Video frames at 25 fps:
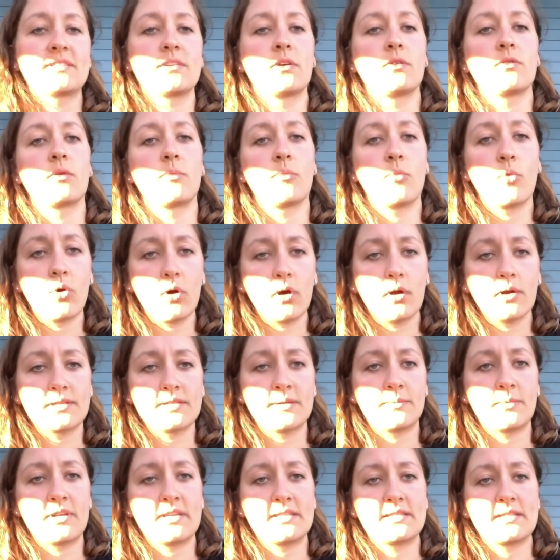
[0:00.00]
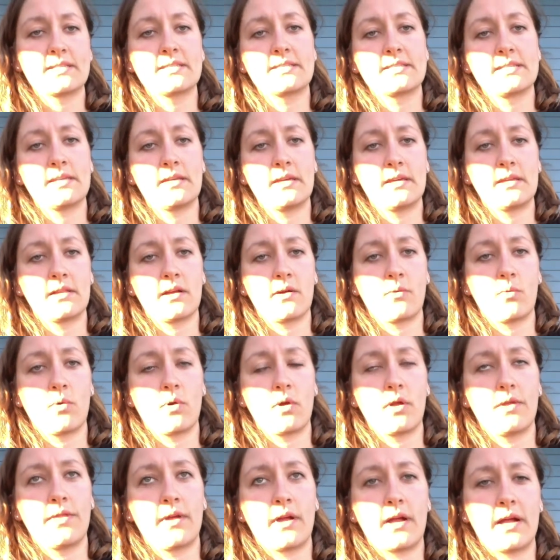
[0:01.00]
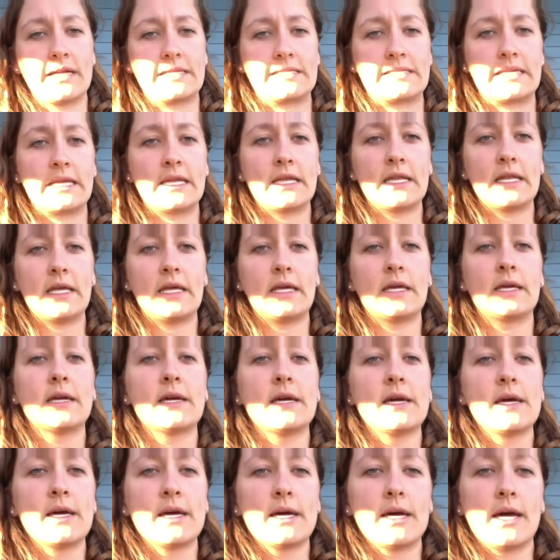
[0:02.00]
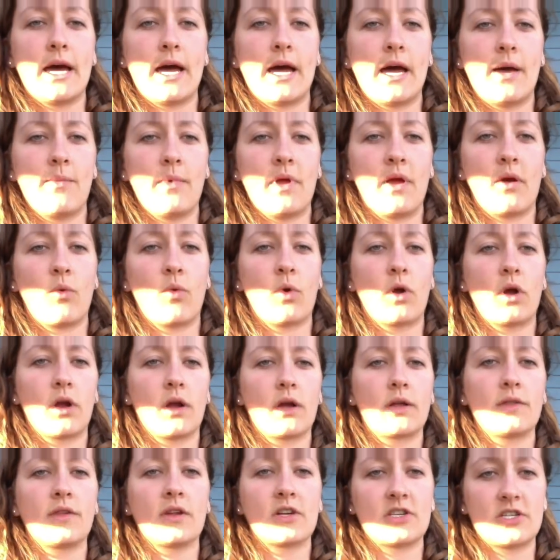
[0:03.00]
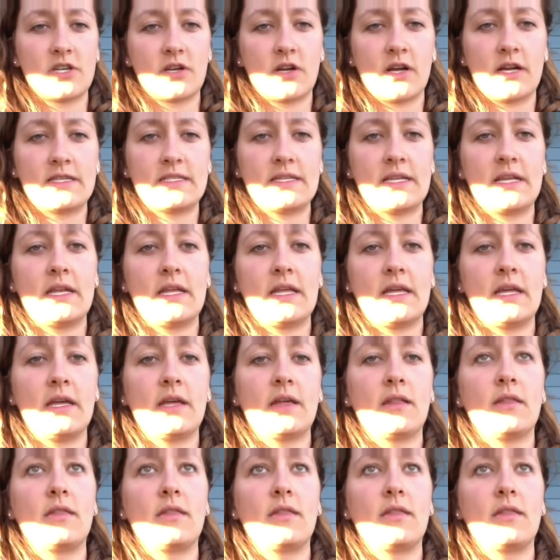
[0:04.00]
So the more somebody's concealing their identity at work, their gender identity,